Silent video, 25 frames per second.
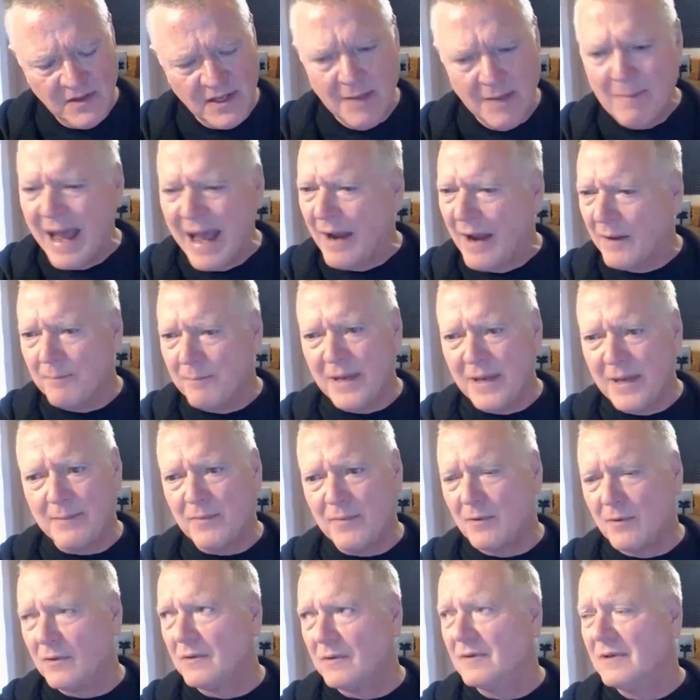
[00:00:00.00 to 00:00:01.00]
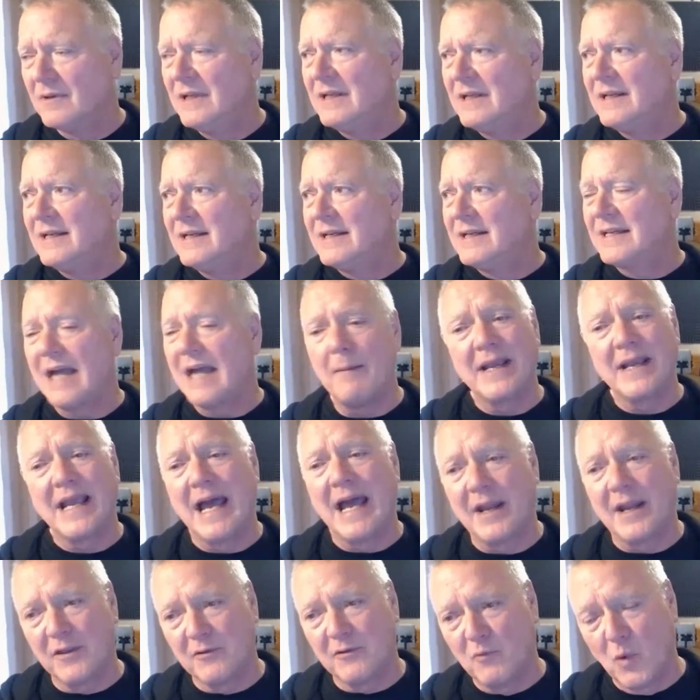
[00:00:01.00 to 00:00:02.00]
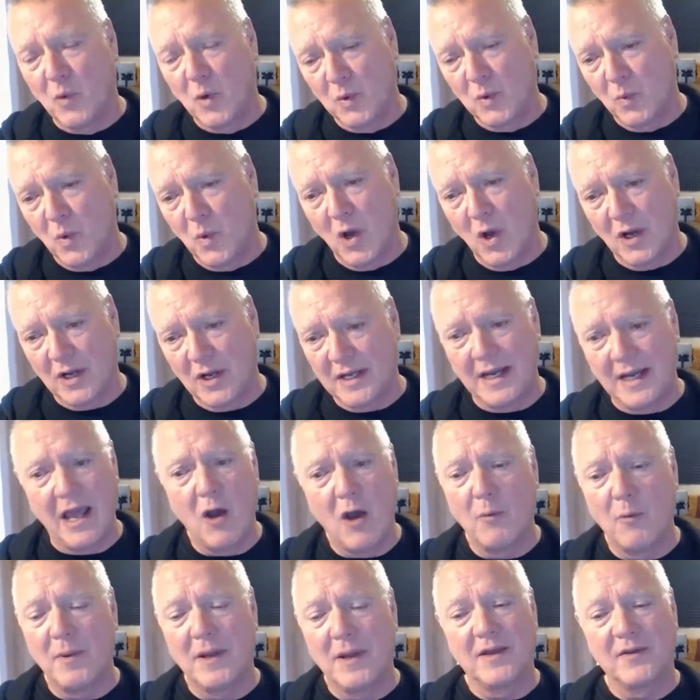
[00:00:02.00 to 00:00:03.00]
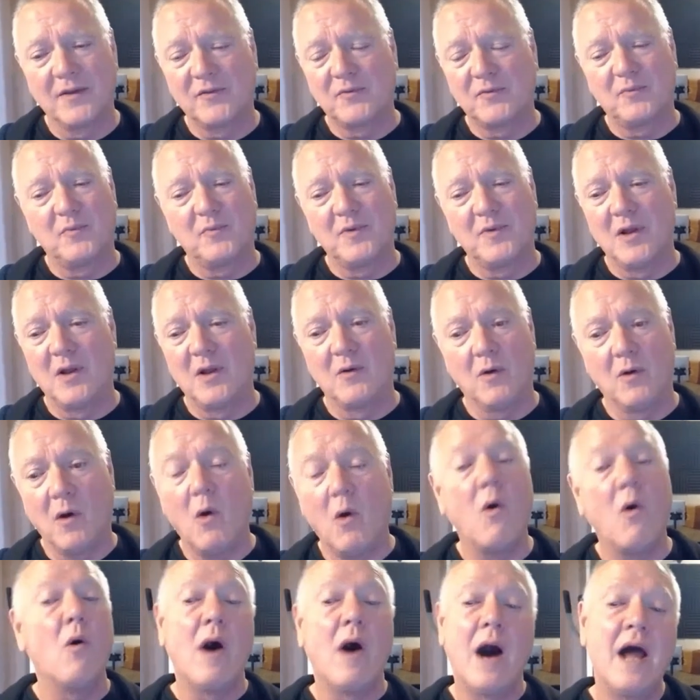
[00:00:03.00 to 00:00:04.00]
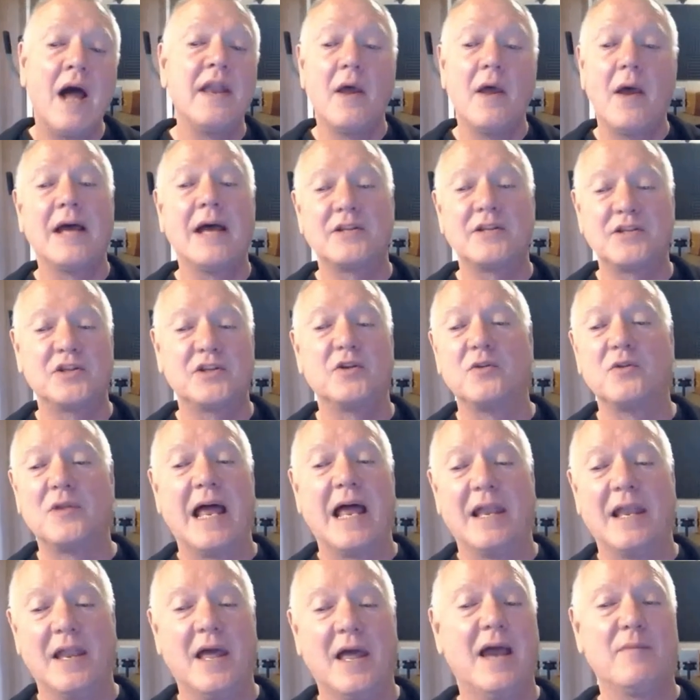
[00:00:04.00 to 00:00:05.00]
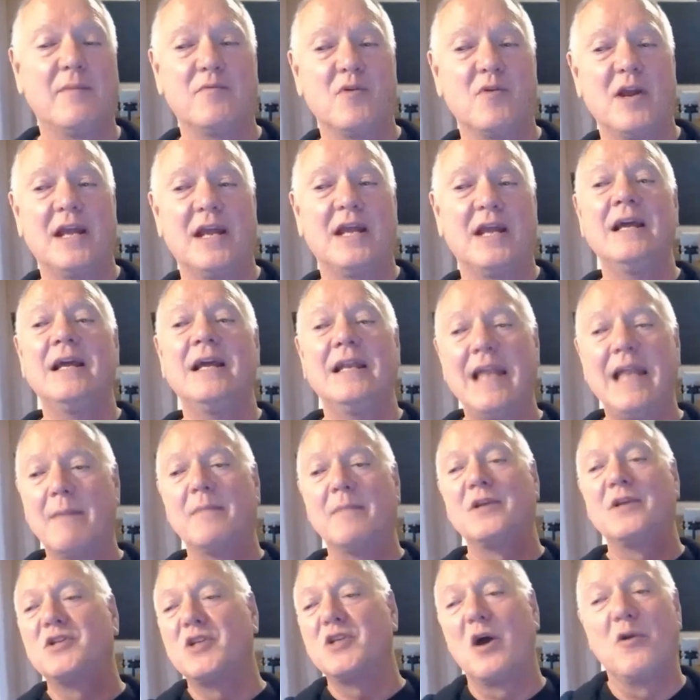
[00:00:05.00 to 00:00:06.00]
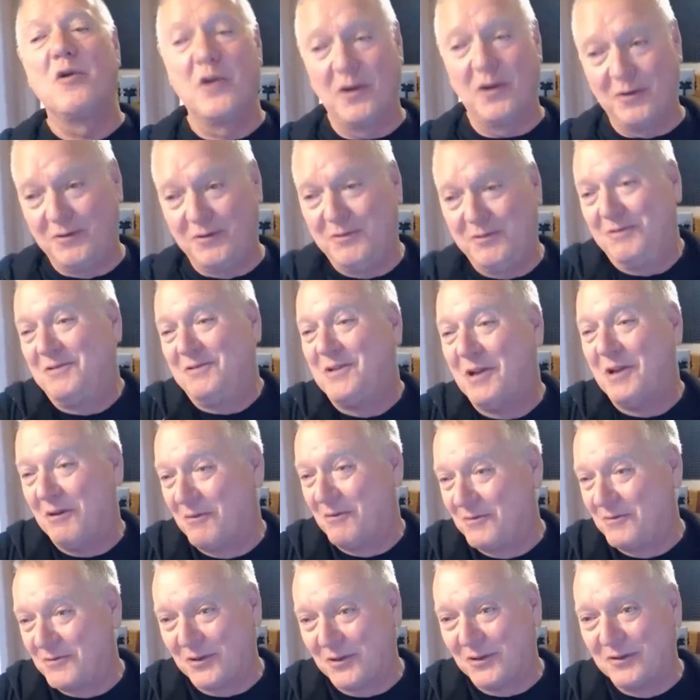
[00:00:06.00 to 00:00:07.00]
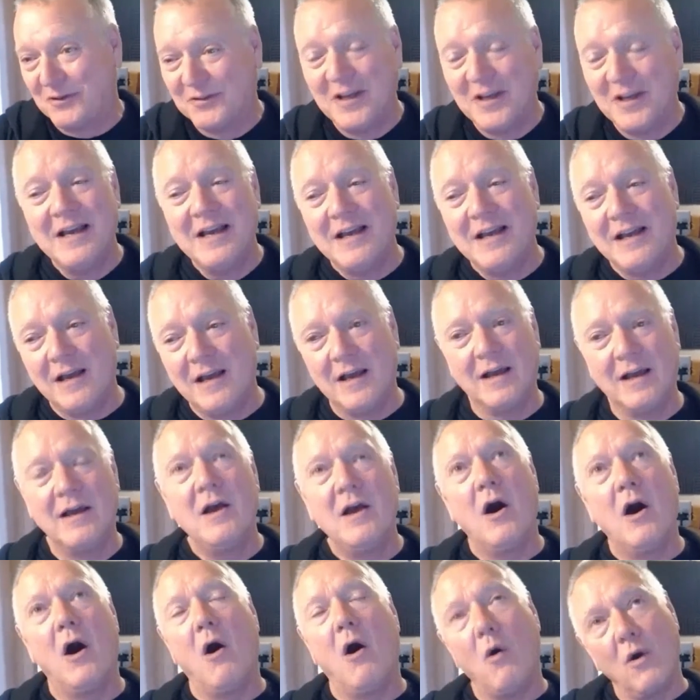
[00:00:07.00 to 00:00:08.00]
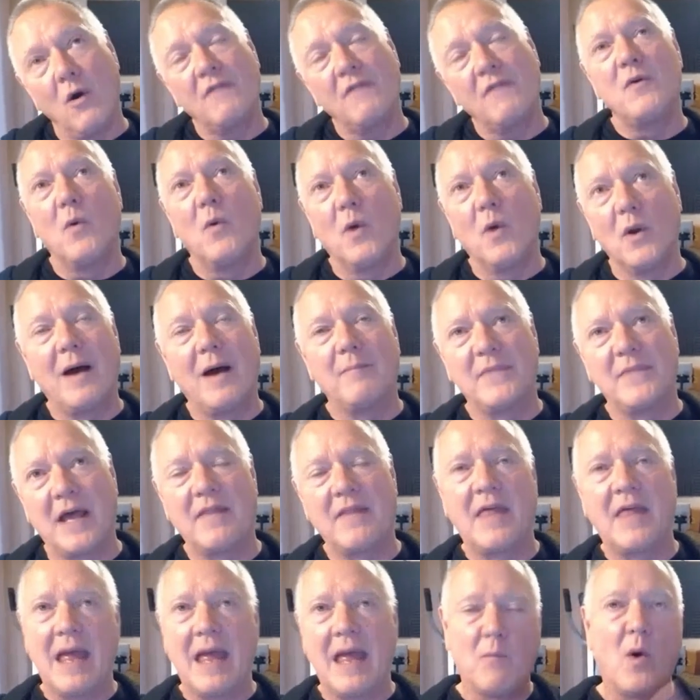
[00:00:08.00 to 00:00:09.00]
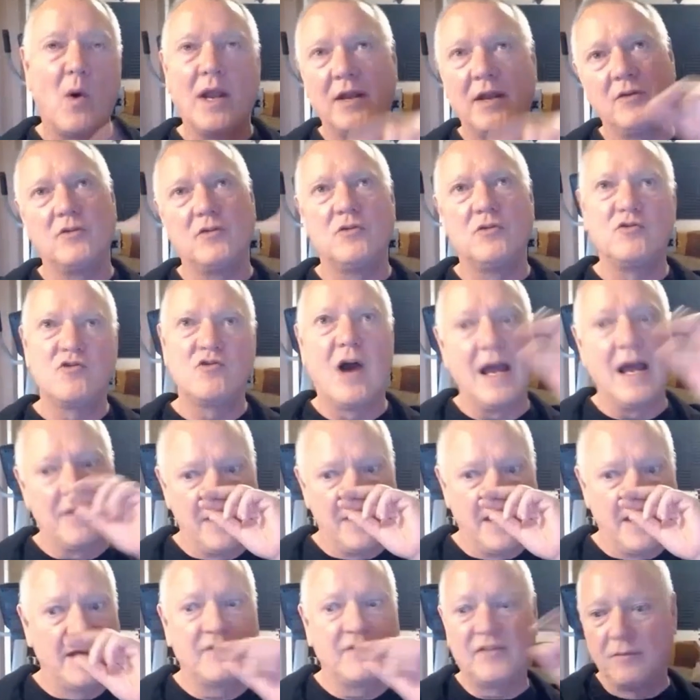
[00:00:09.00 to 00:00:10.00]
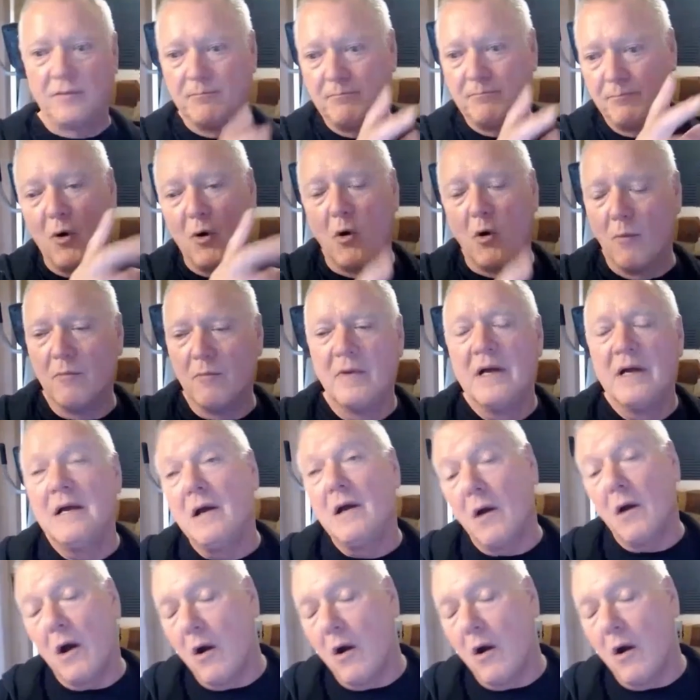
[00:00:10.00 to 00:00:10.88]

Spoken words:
amount of people coming out of the woodwork and helping us, you know, oh, I know how to do that library, let me show you, you know, sort of, oh, if you want to update that, why don't you try this, and boom.